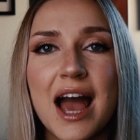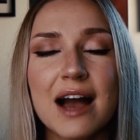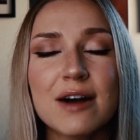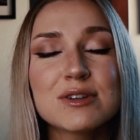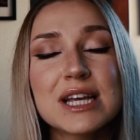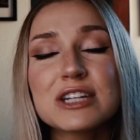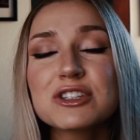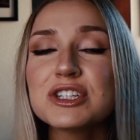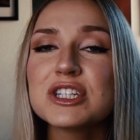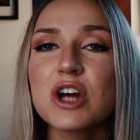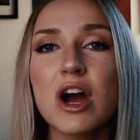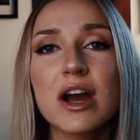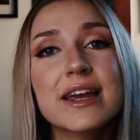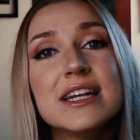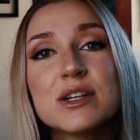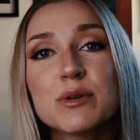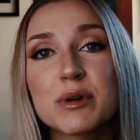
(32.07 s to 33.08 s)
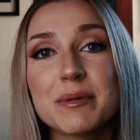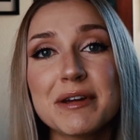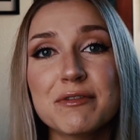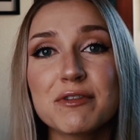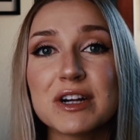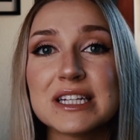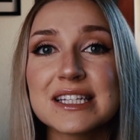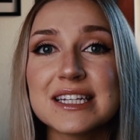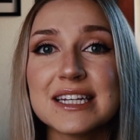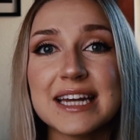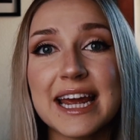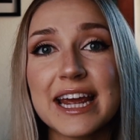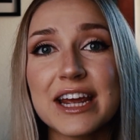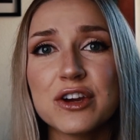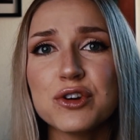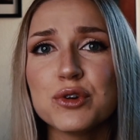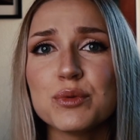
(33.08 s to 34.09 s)
I was actually talking to one of my friends
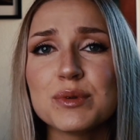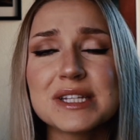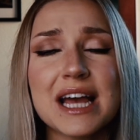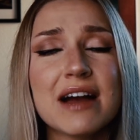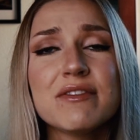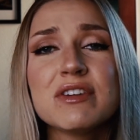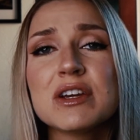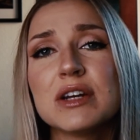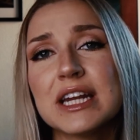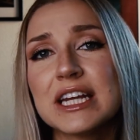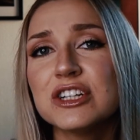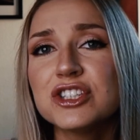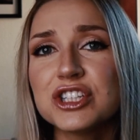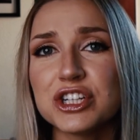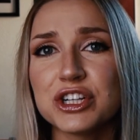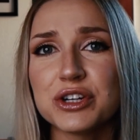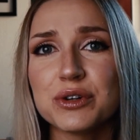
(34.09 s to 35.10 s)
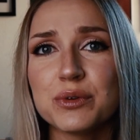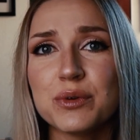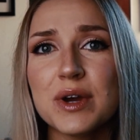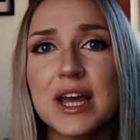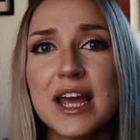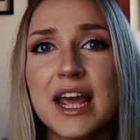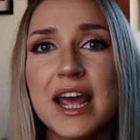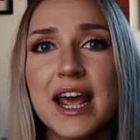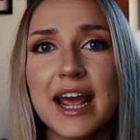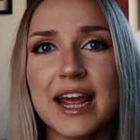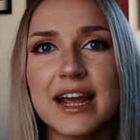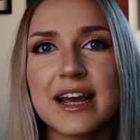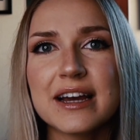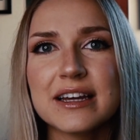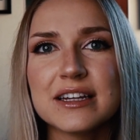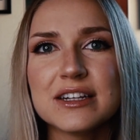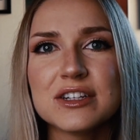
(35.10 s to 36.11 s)
today who was having an issue,
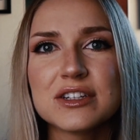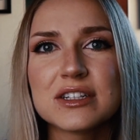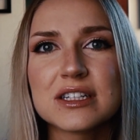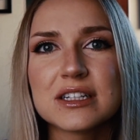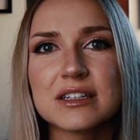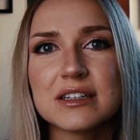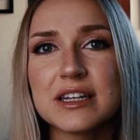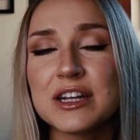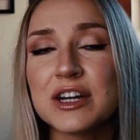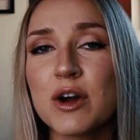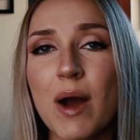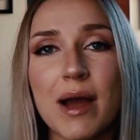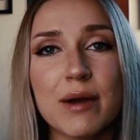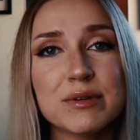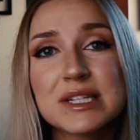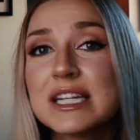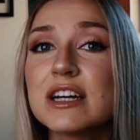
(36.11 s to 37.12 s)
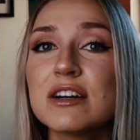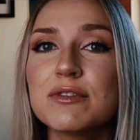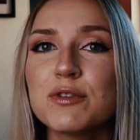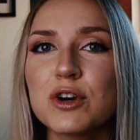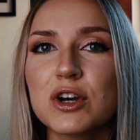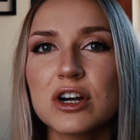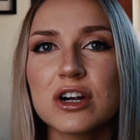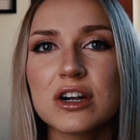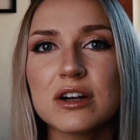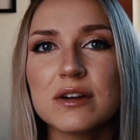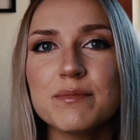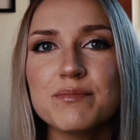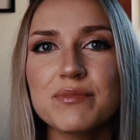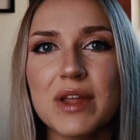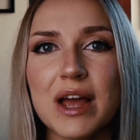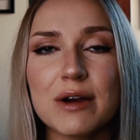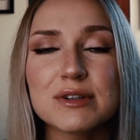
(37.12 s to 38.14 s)
and I was there for
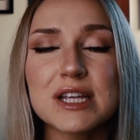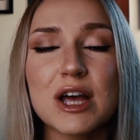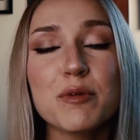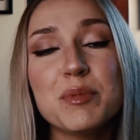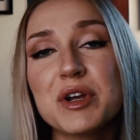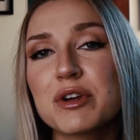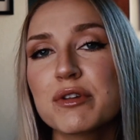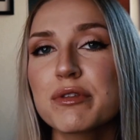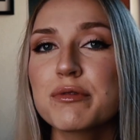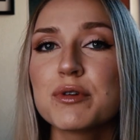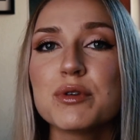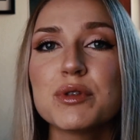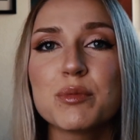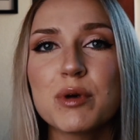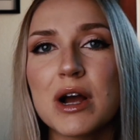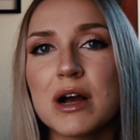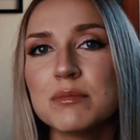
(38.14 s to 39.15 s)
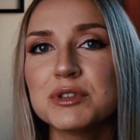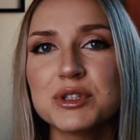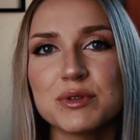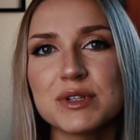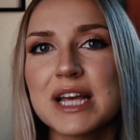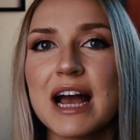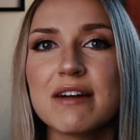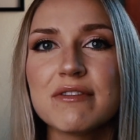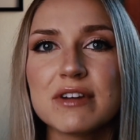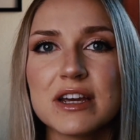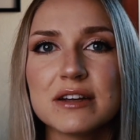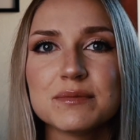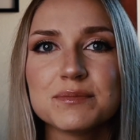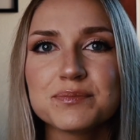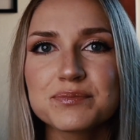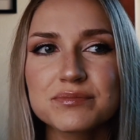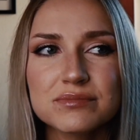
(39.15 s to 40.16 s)
her. I was helping her through the problem she was
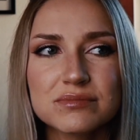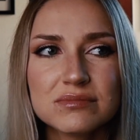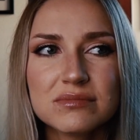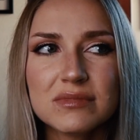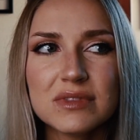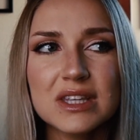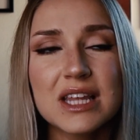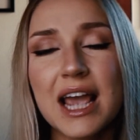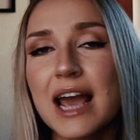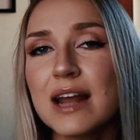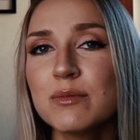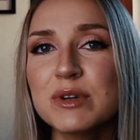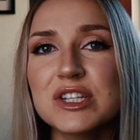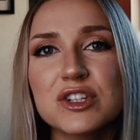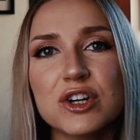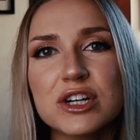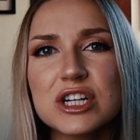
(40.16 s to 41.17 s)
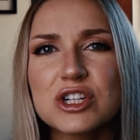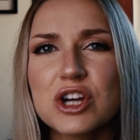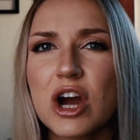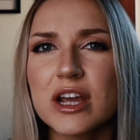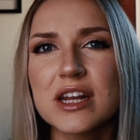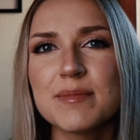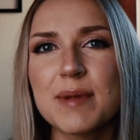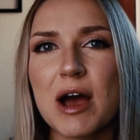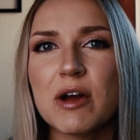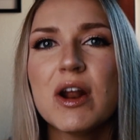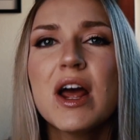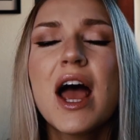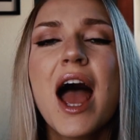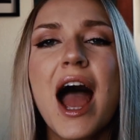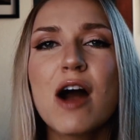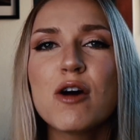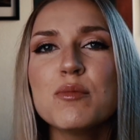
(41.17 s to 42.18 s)
having, and we started talking about
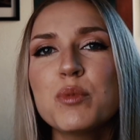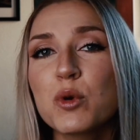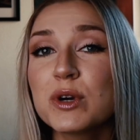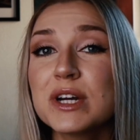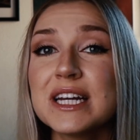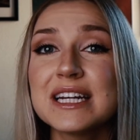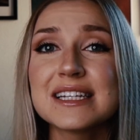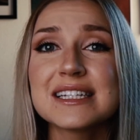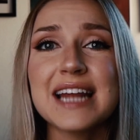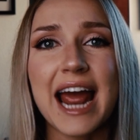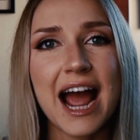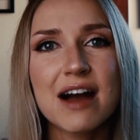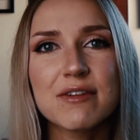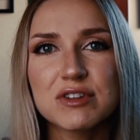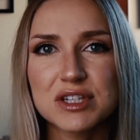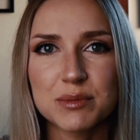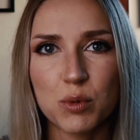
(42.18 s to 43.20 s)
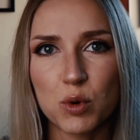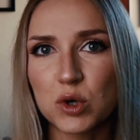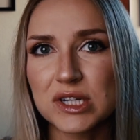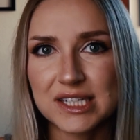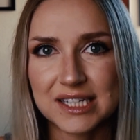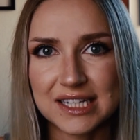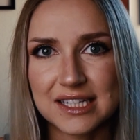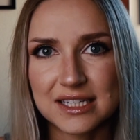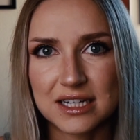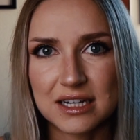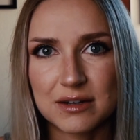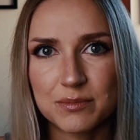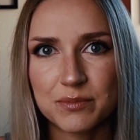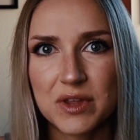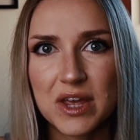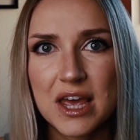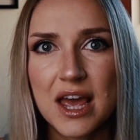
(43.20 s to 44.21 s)
how important it is to have a support
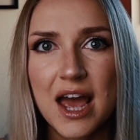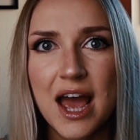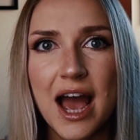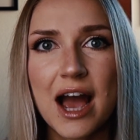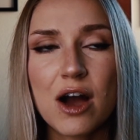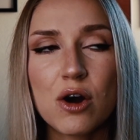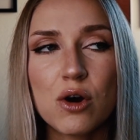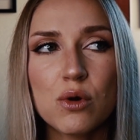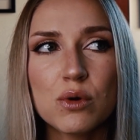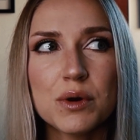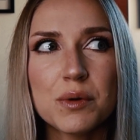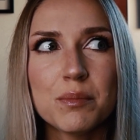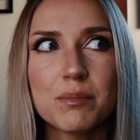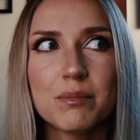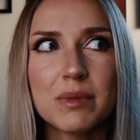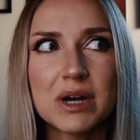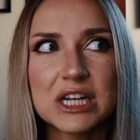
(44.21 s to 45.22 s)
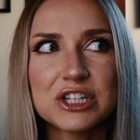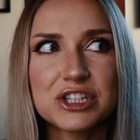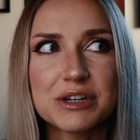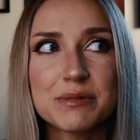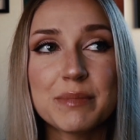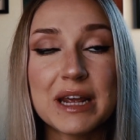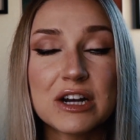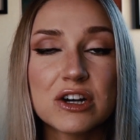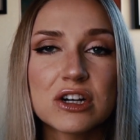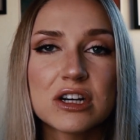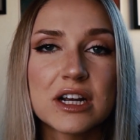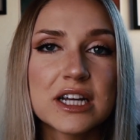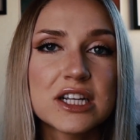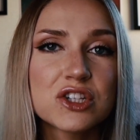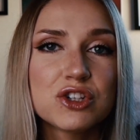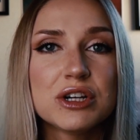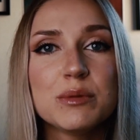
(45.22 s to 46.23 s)
system, how much it made her
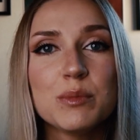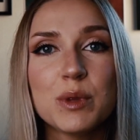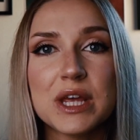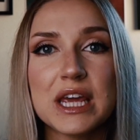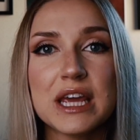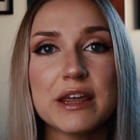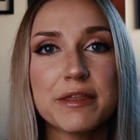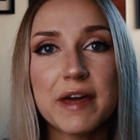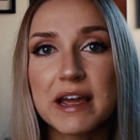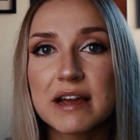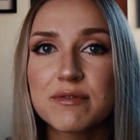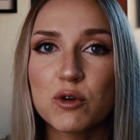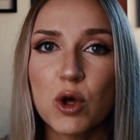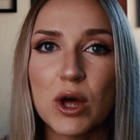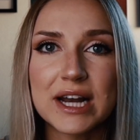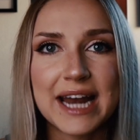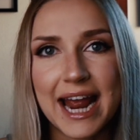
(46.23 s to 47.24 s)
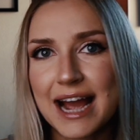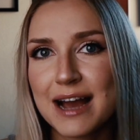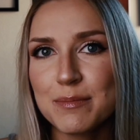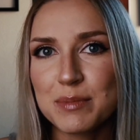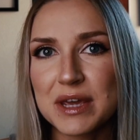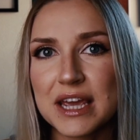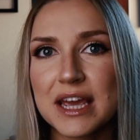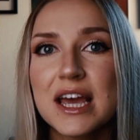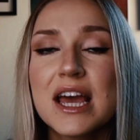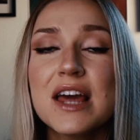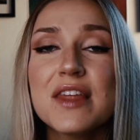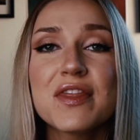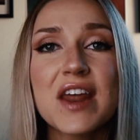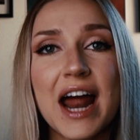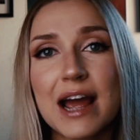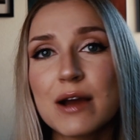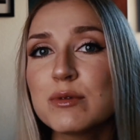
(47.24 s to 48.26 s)
extremely thankful and happy
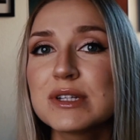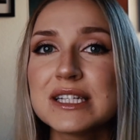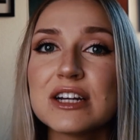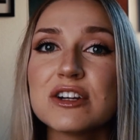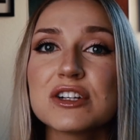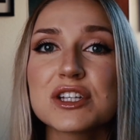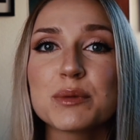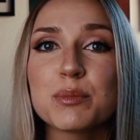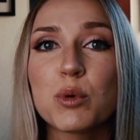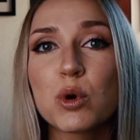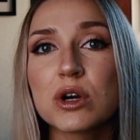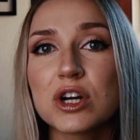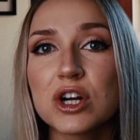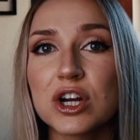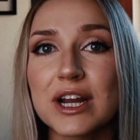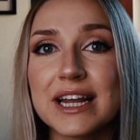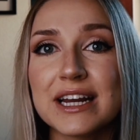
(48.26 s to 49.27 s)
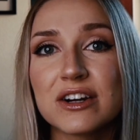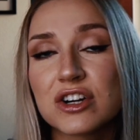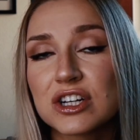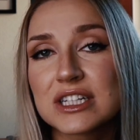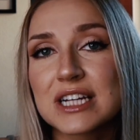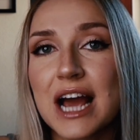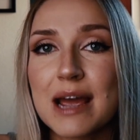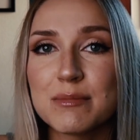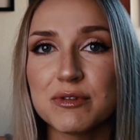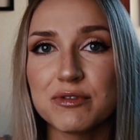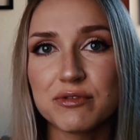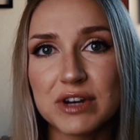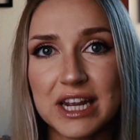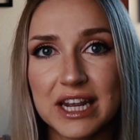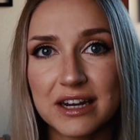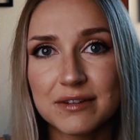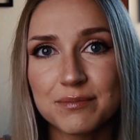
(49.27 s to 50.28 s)
that I was there to support her in her time of
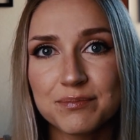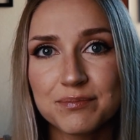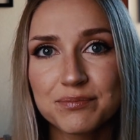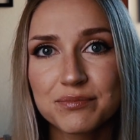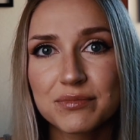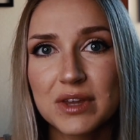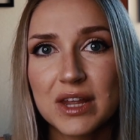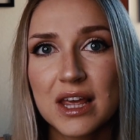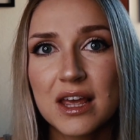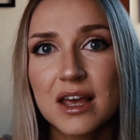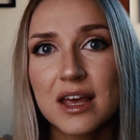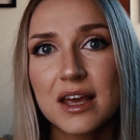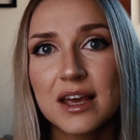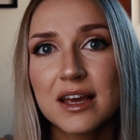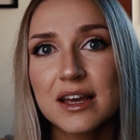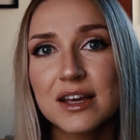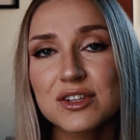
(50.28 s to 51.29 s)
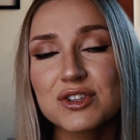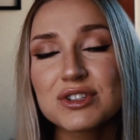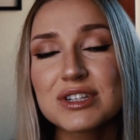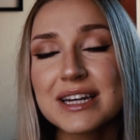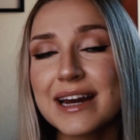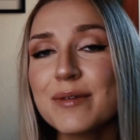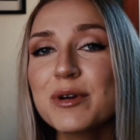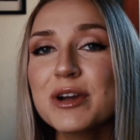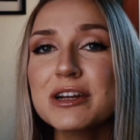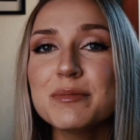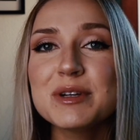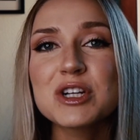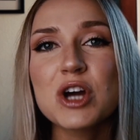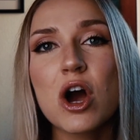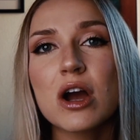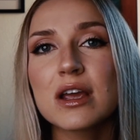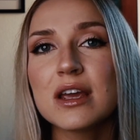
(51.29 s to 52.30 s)
need. So today we're going to be
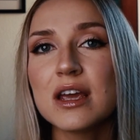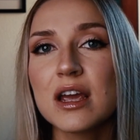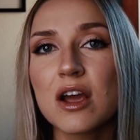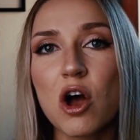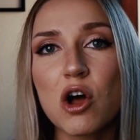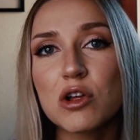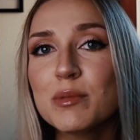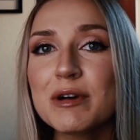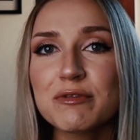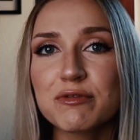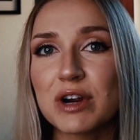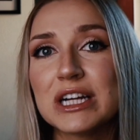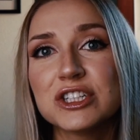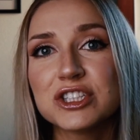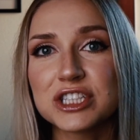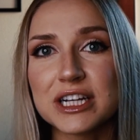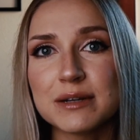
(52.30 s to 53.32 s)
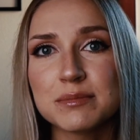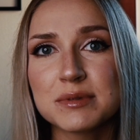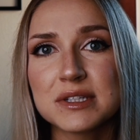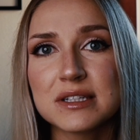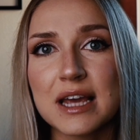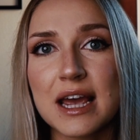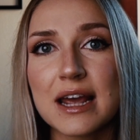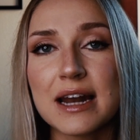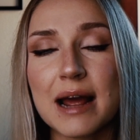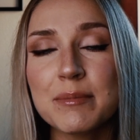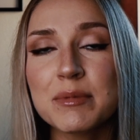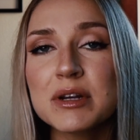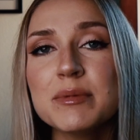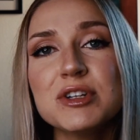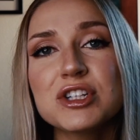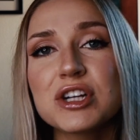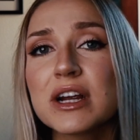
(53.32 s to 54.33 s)
talking all about friendships, and I'm going
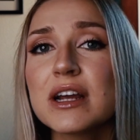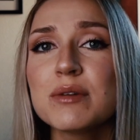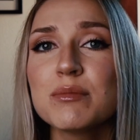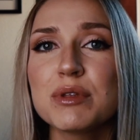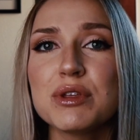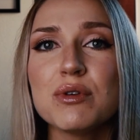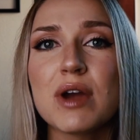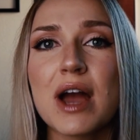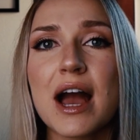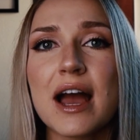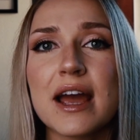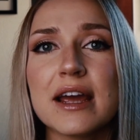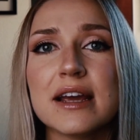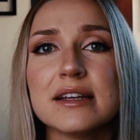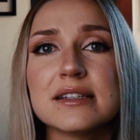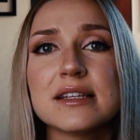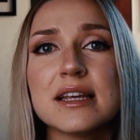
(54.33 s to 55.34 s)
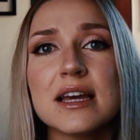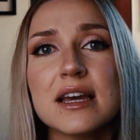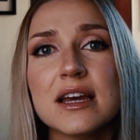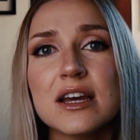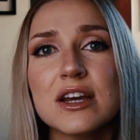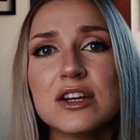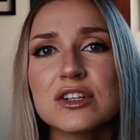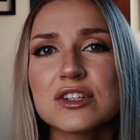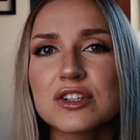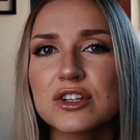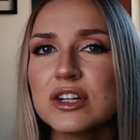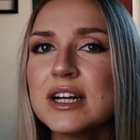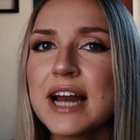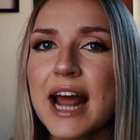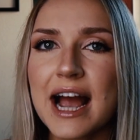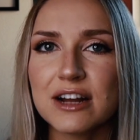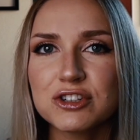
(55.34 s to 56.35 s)
to be sharing with you guys
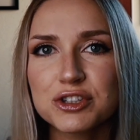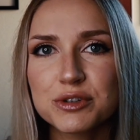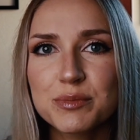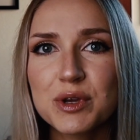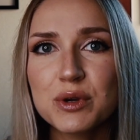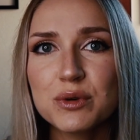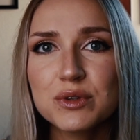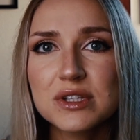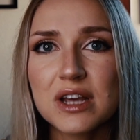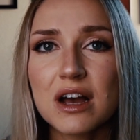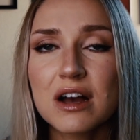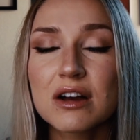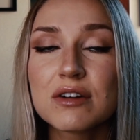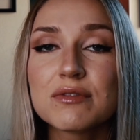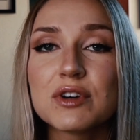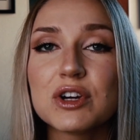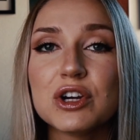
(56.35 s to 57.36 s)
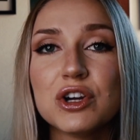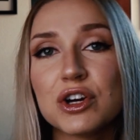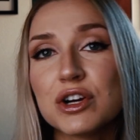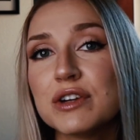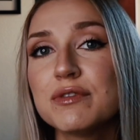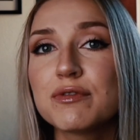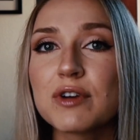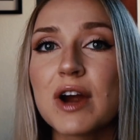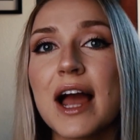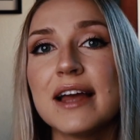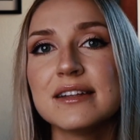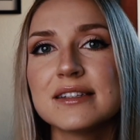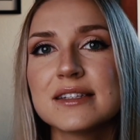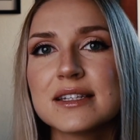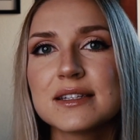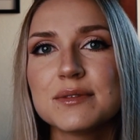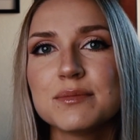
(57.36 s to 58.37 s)
certain attributes of good
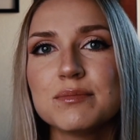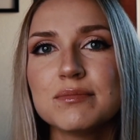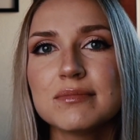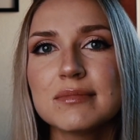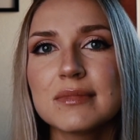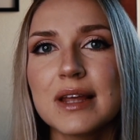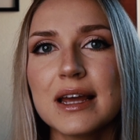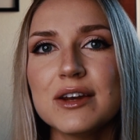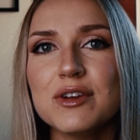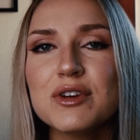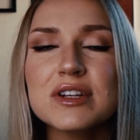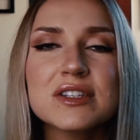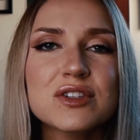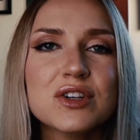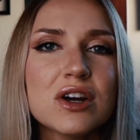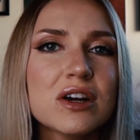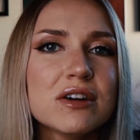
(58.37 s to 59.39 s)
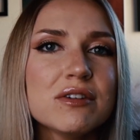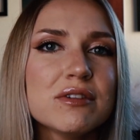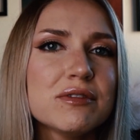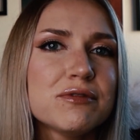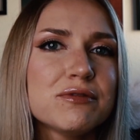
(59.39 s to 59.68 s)
friends. And you can start